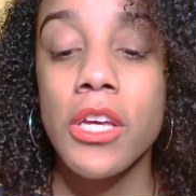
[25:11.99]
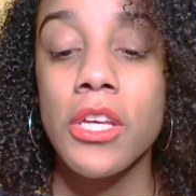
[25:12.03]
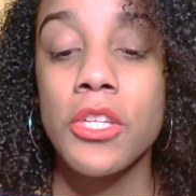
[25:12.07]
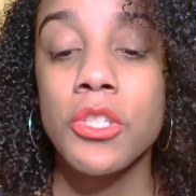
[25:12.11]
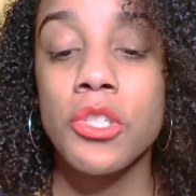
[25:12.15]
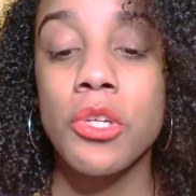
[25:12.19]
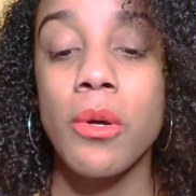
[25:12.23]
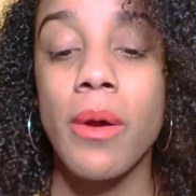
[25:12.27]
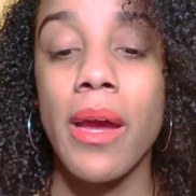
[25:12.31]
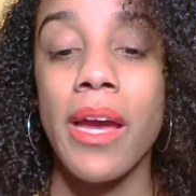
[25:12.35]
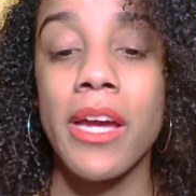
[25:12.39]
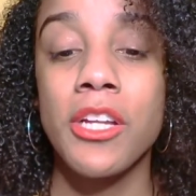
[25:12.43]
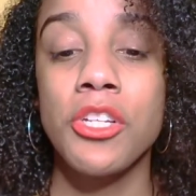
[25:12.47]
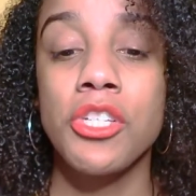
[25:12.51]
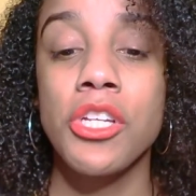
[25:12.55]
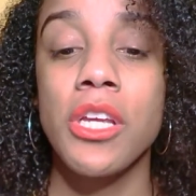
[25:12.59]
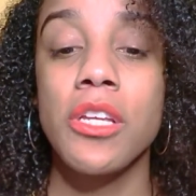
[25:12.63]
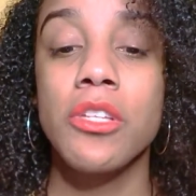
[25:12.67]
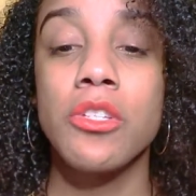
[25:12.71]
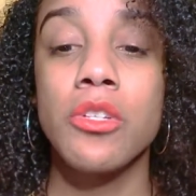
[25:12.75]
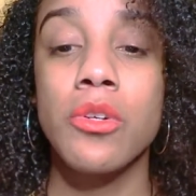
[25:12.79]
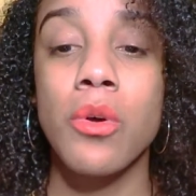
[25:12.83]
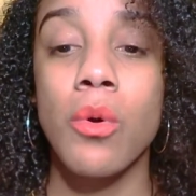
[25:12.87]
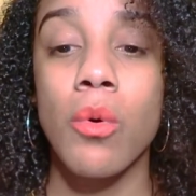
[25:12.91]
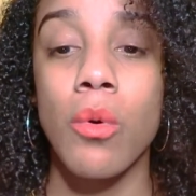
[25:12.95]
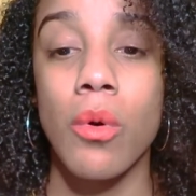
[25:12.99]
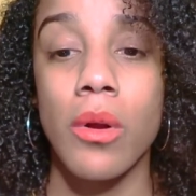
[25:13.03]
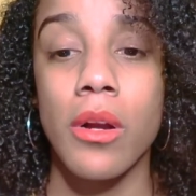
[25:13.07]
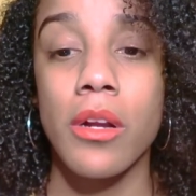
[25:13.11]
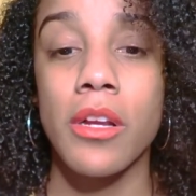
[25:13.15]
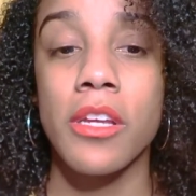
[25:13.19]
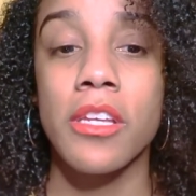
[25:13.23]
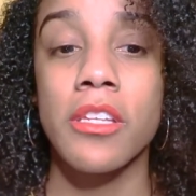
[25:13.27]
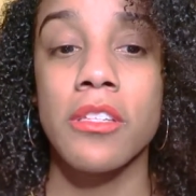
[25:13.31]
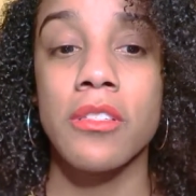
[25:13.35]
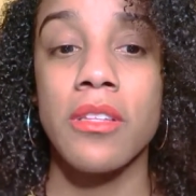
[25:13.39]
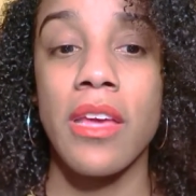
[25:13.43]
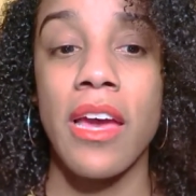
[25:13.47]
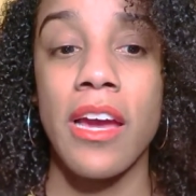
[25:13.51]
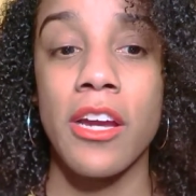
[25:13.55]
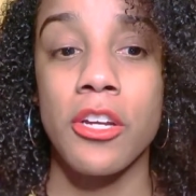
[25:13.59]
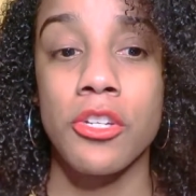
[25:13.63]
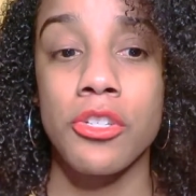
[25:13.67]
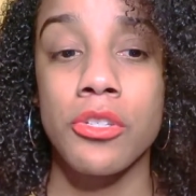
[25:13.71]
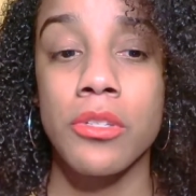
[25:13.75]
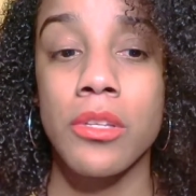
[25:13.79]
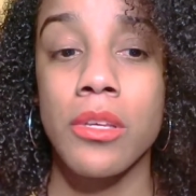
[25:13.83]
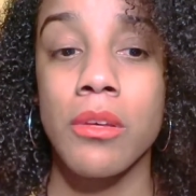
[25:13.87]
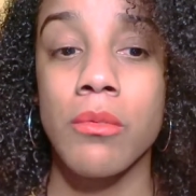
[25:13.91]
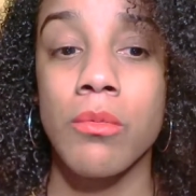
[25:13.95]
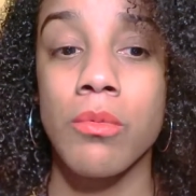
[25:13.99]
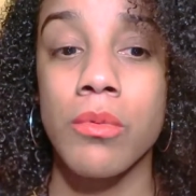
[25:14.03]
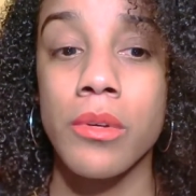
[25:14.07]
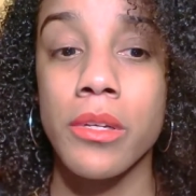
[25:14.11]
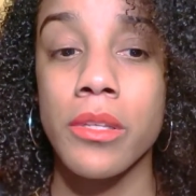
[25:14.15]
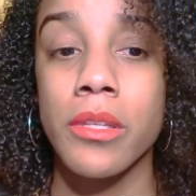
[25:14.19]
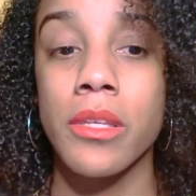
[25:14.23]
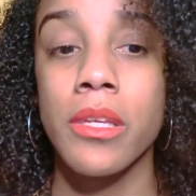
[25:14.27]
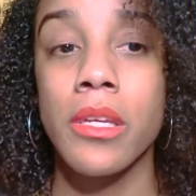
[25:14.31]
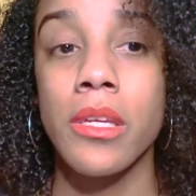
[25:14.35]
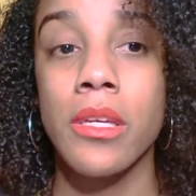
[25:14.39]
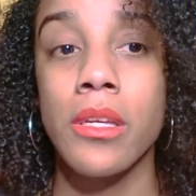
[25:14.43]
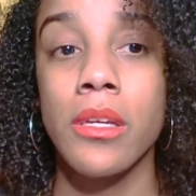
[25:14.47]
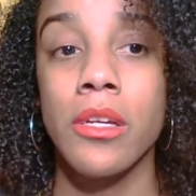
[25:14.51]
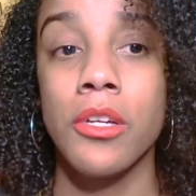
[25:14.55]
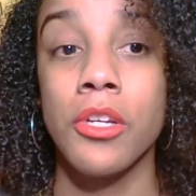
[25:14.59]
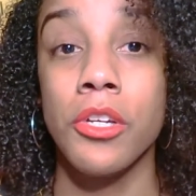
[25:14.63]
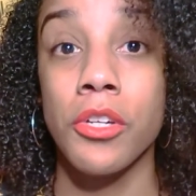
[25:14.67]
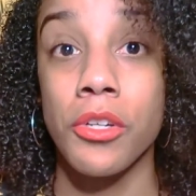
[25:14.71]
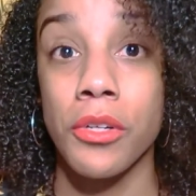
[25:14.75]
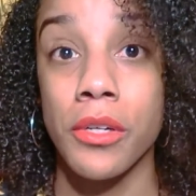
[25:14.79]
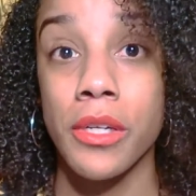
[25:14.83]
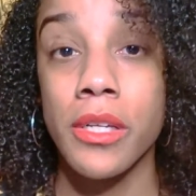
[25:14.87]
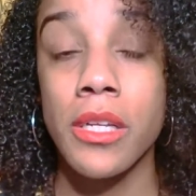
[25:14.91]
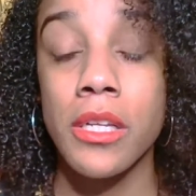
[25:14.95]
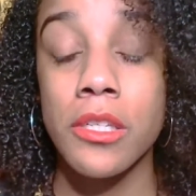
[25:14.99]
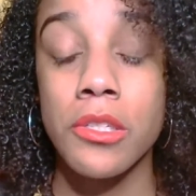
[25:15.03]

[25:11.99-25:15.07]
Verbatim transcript: So at Shane's core, he's actually really good.